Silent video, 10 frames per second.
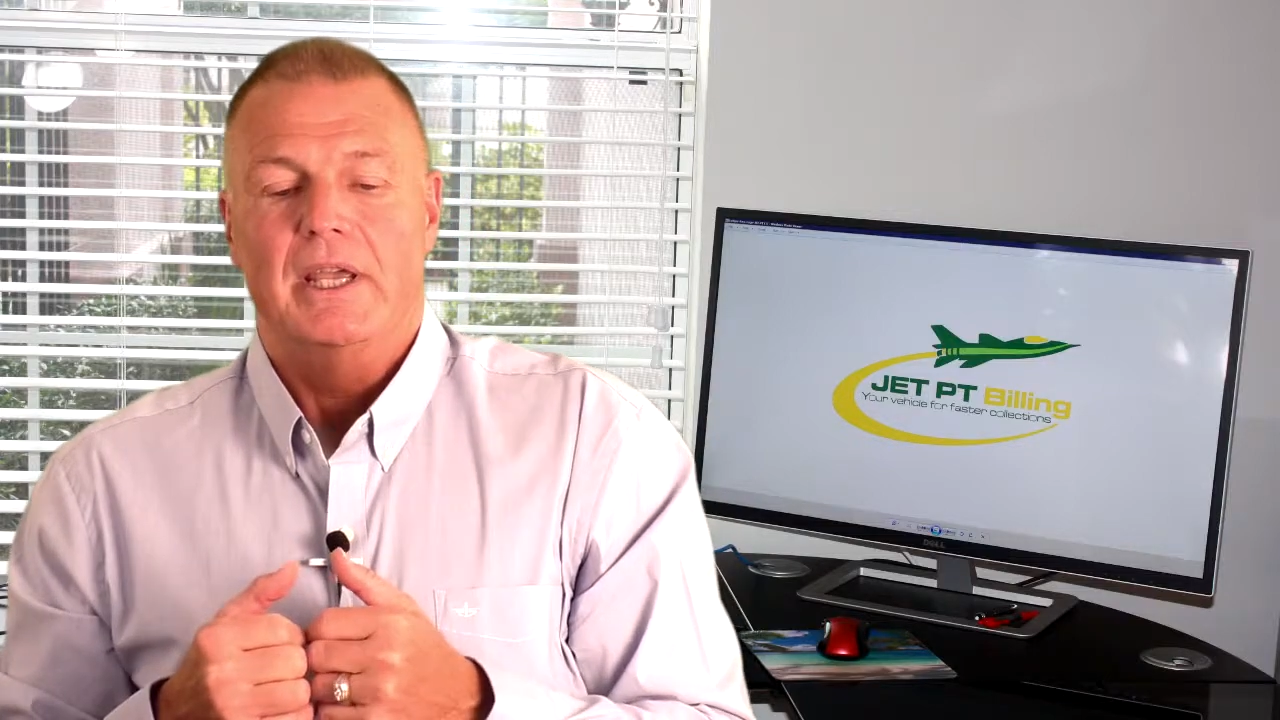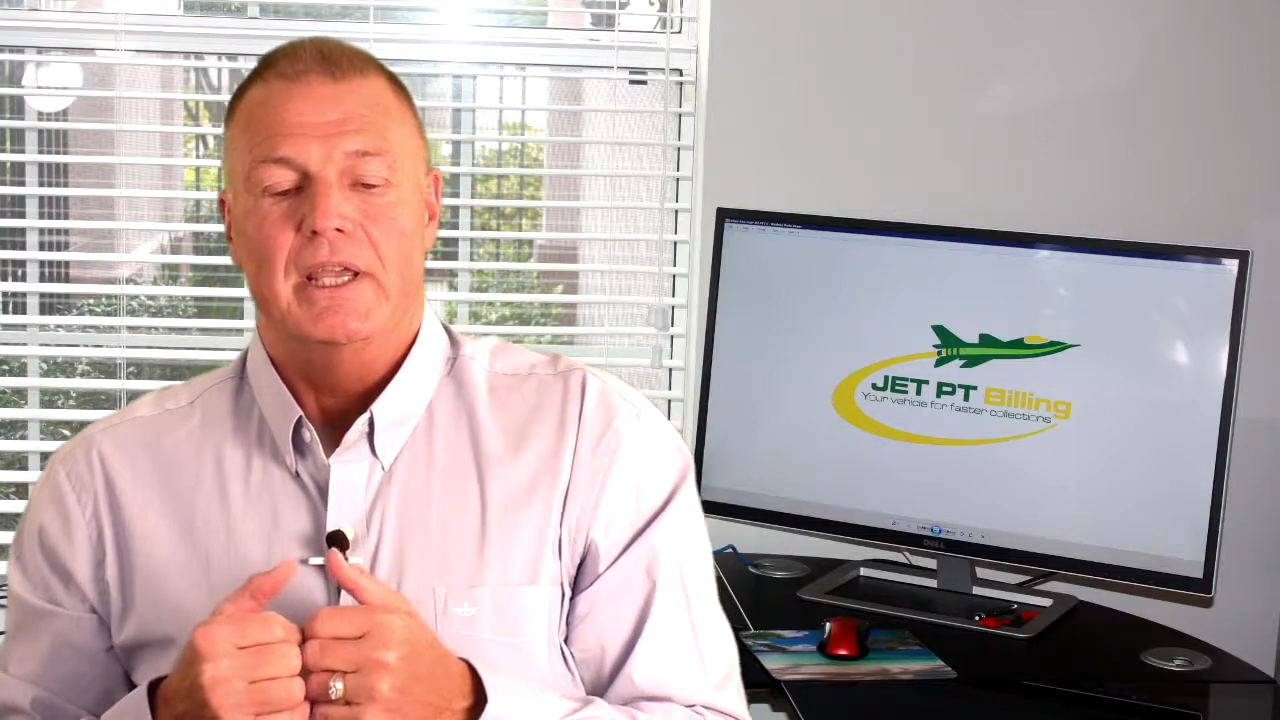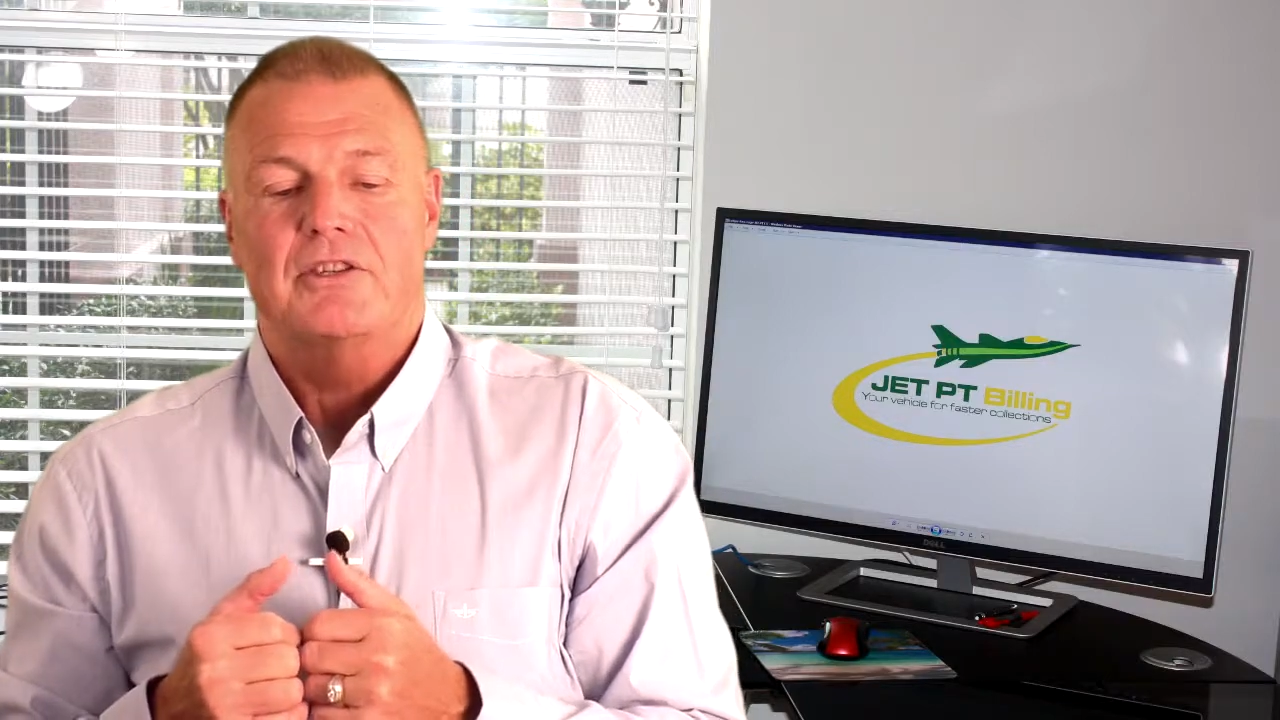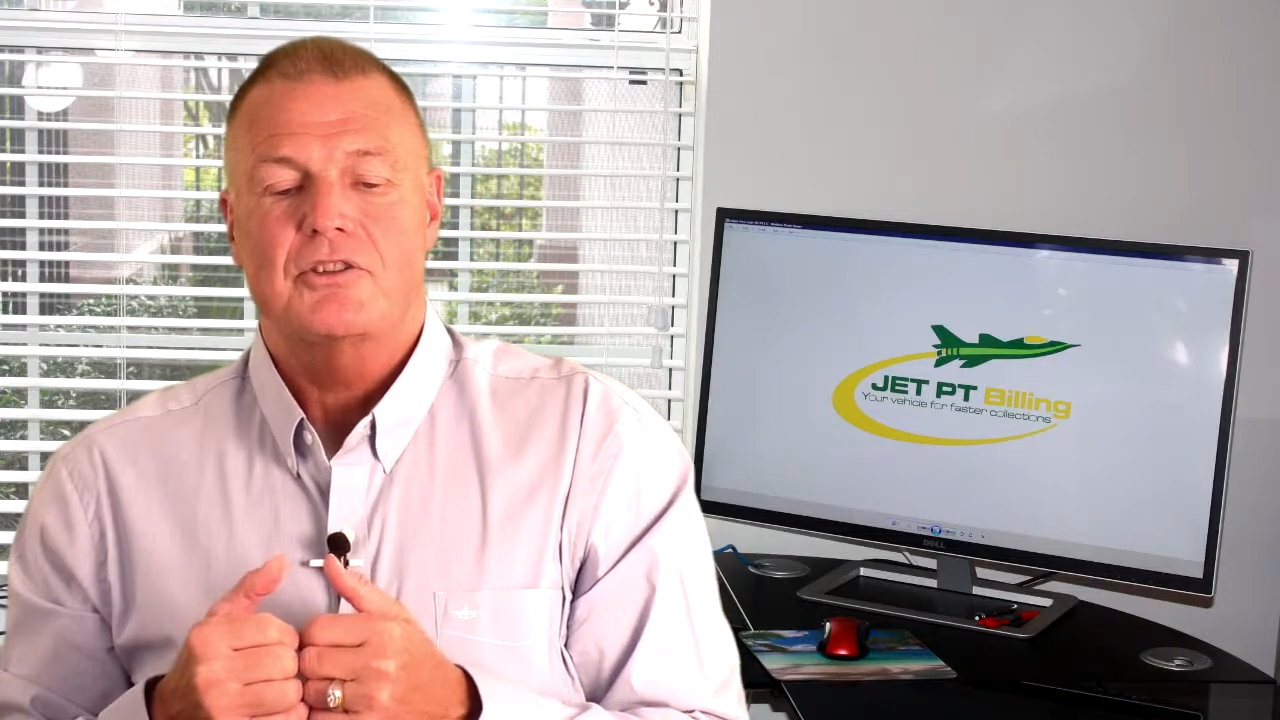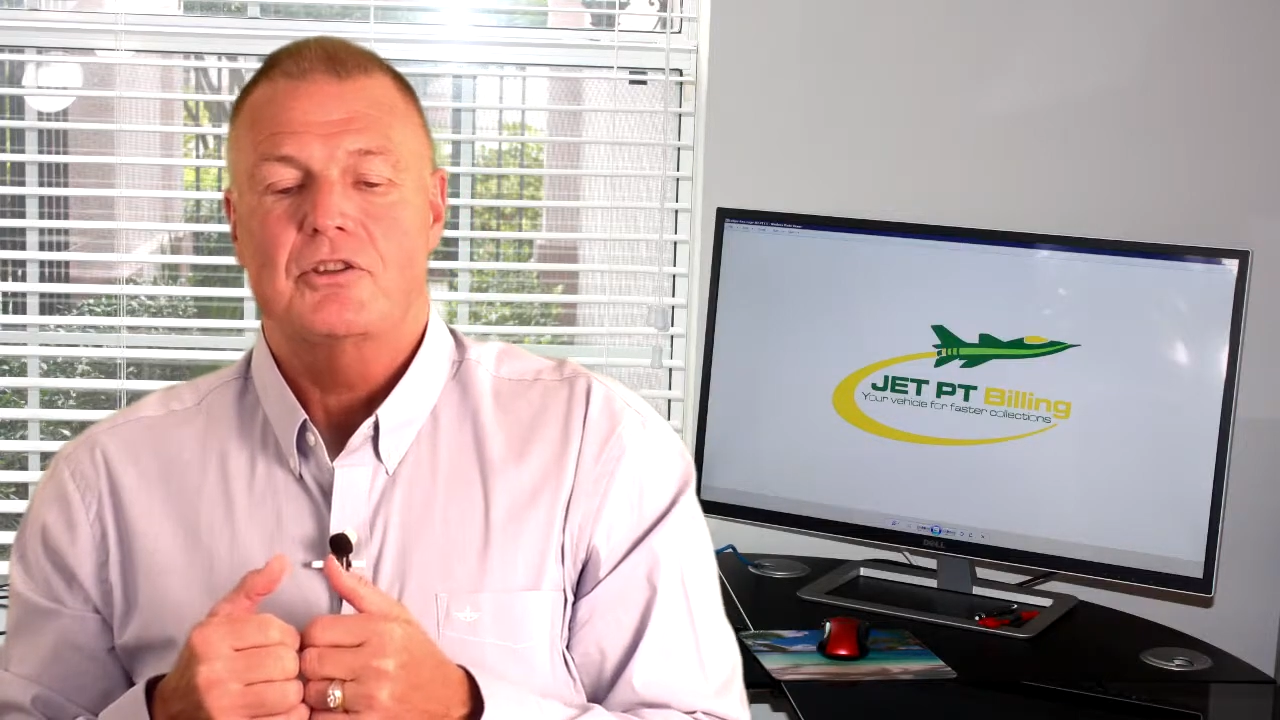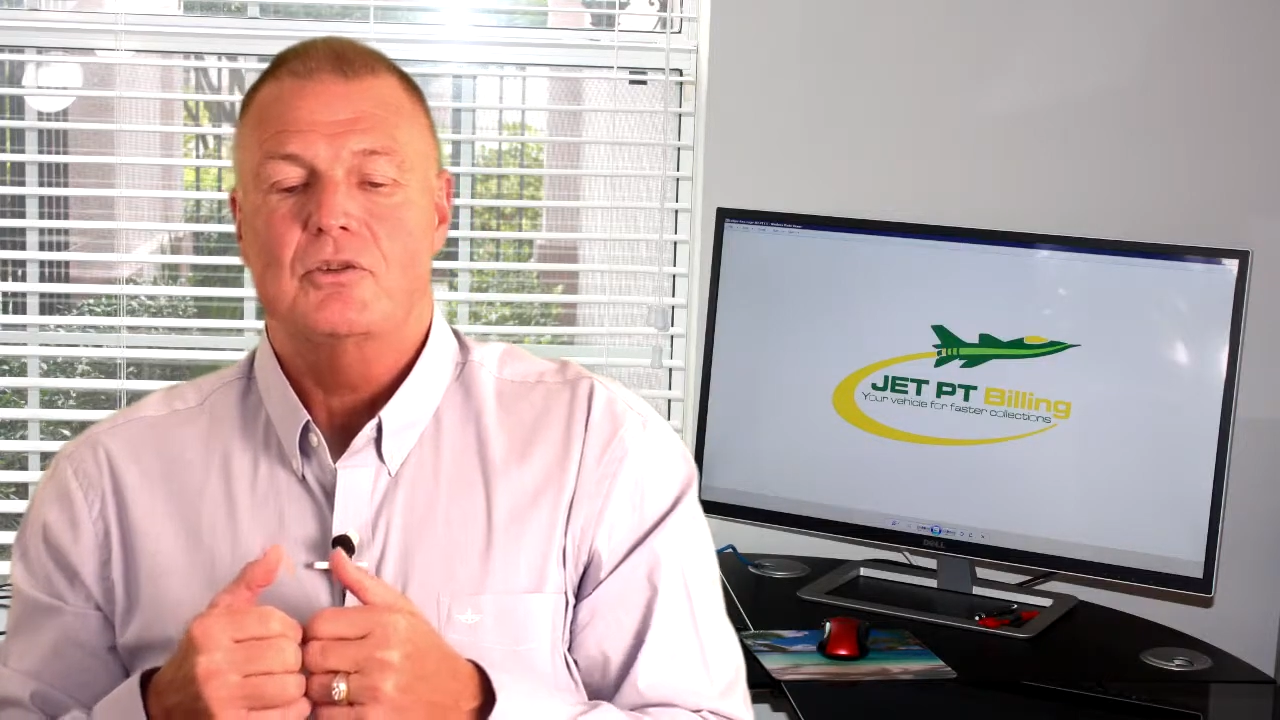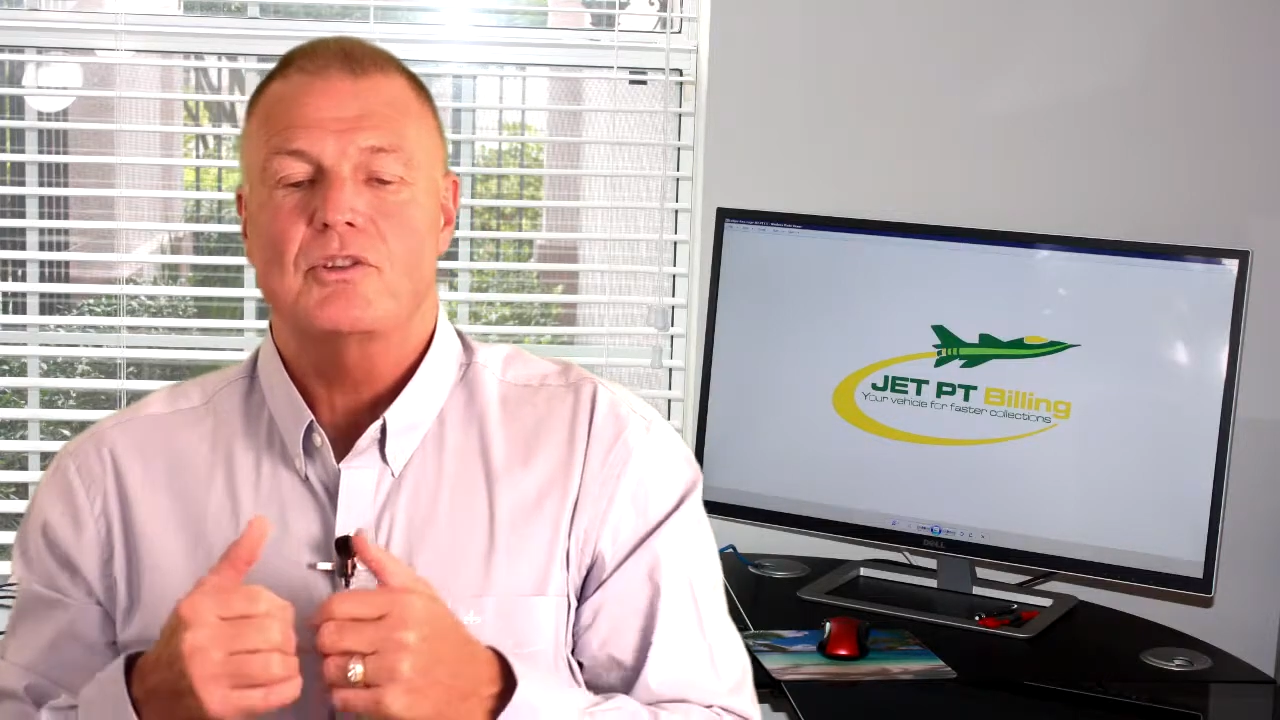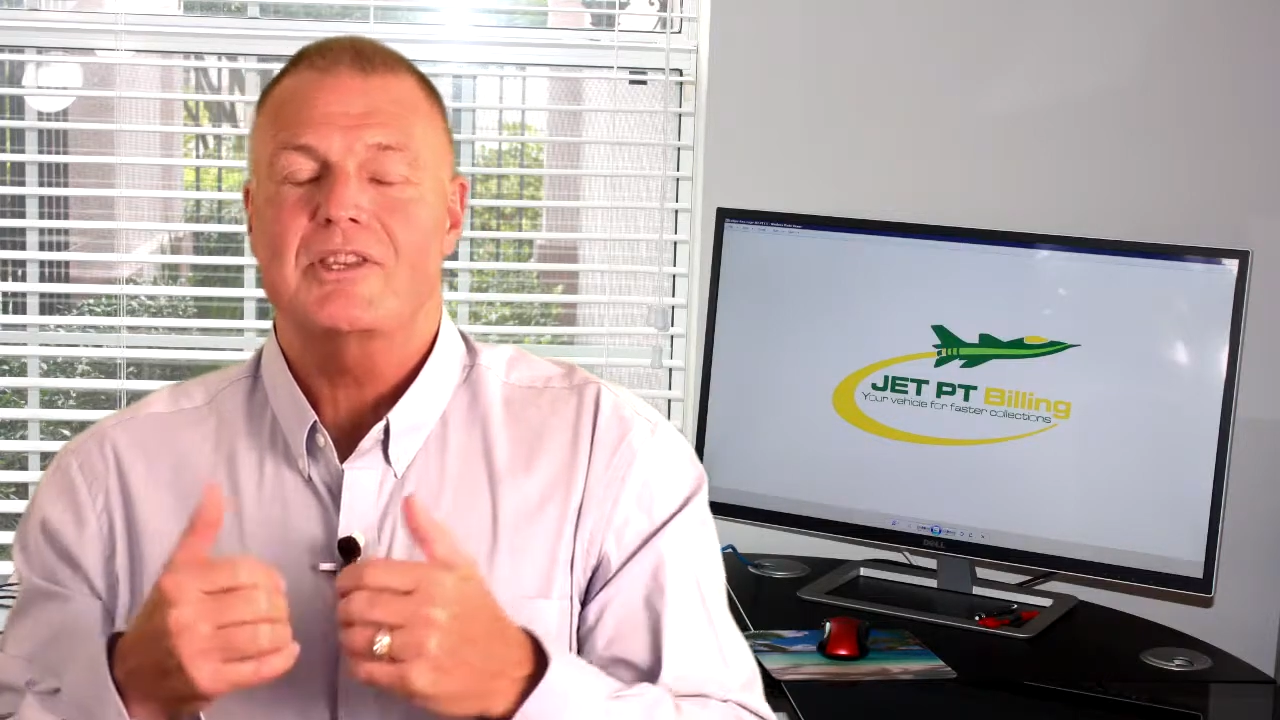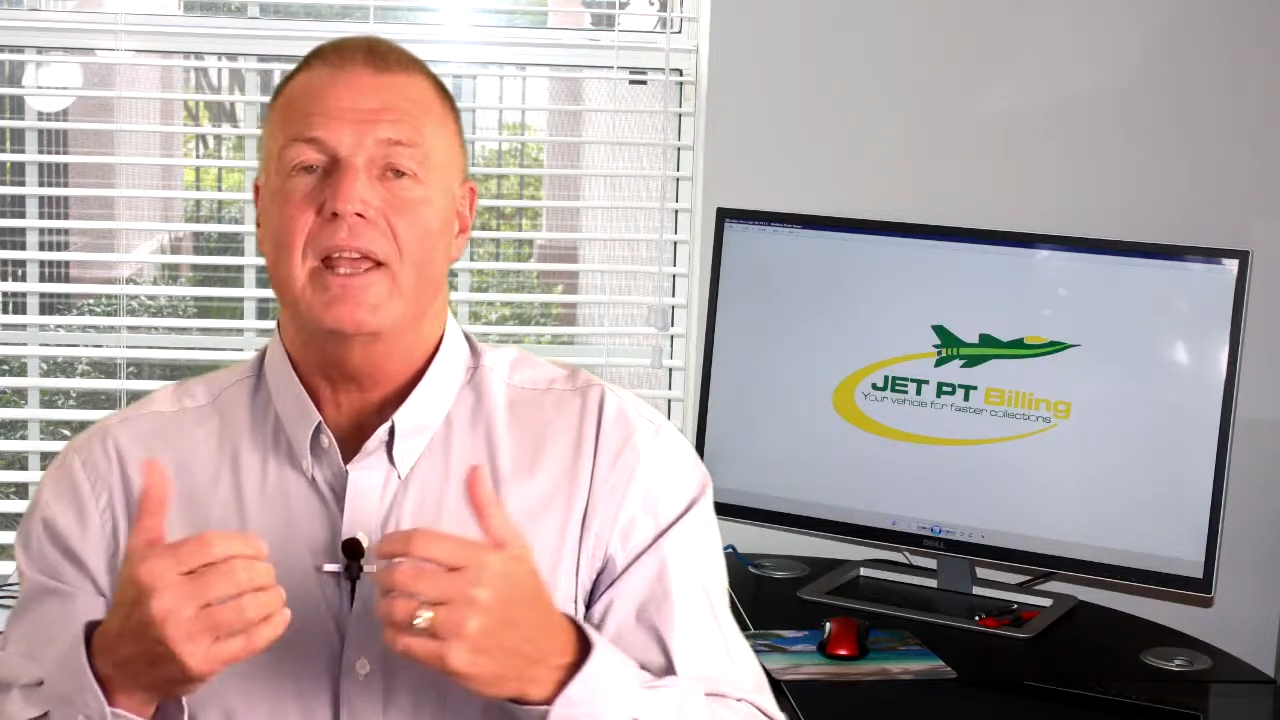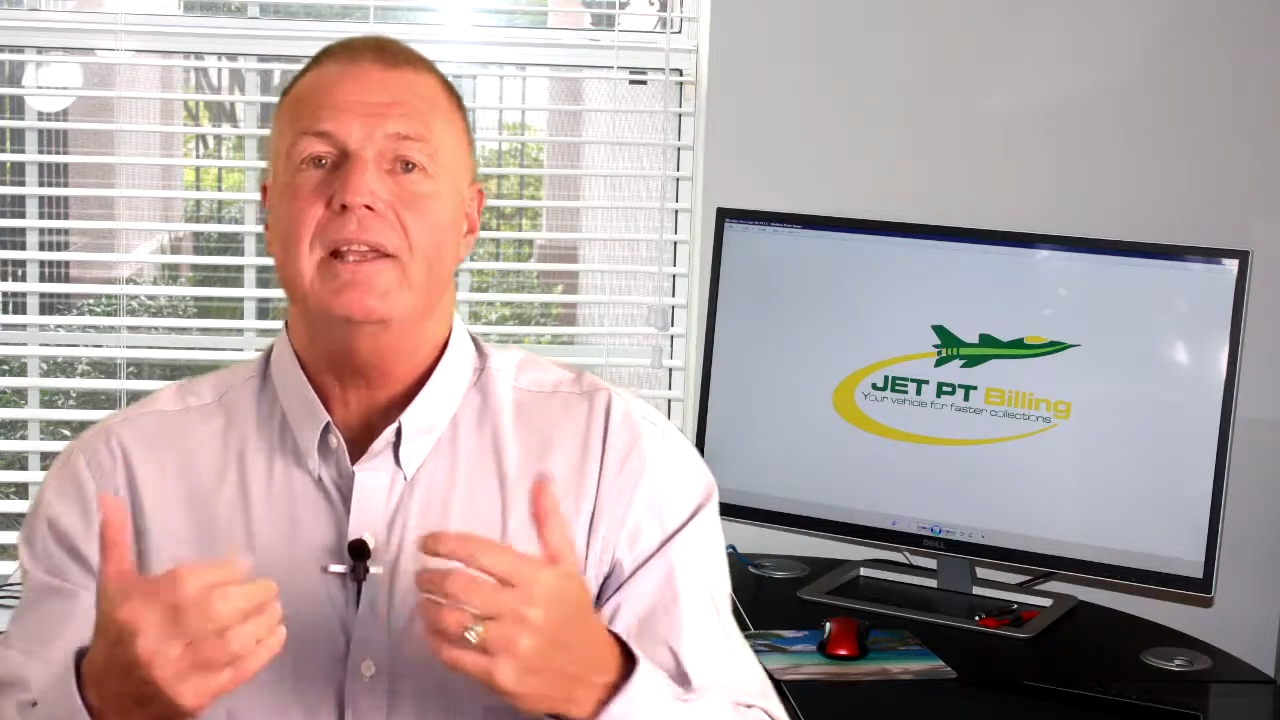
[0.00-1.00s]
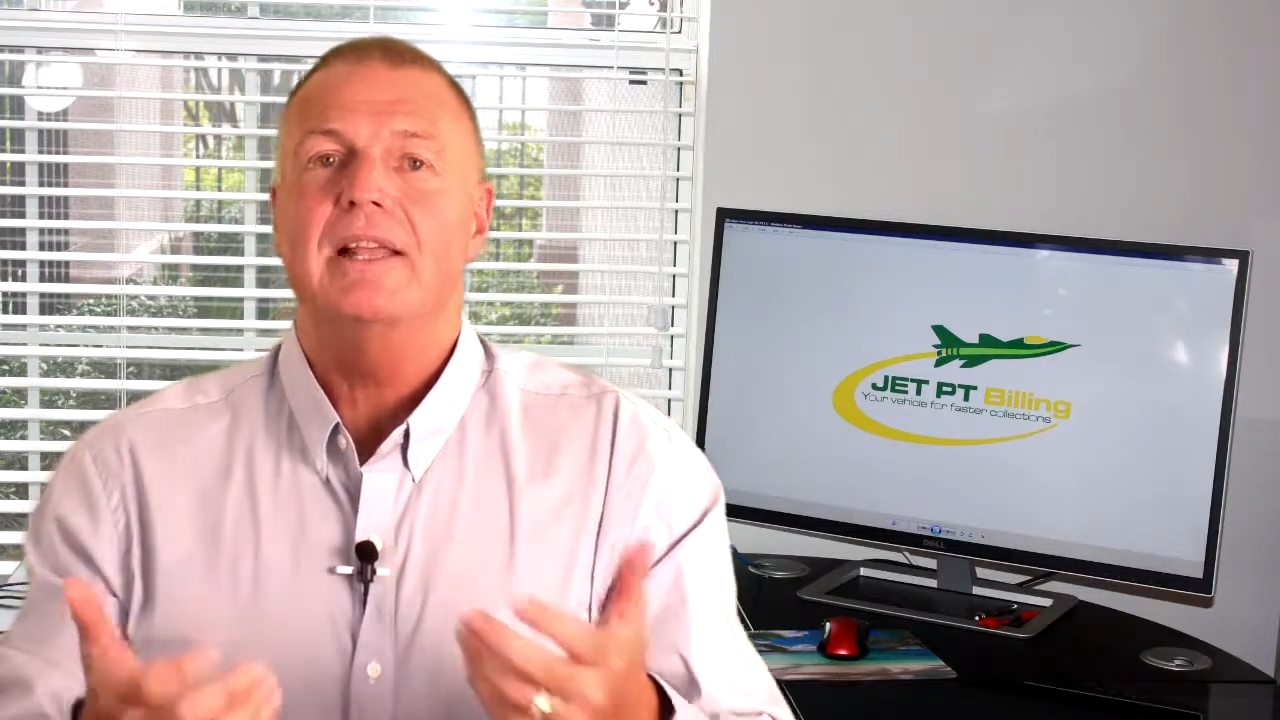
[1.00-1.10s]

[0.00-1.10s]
is to send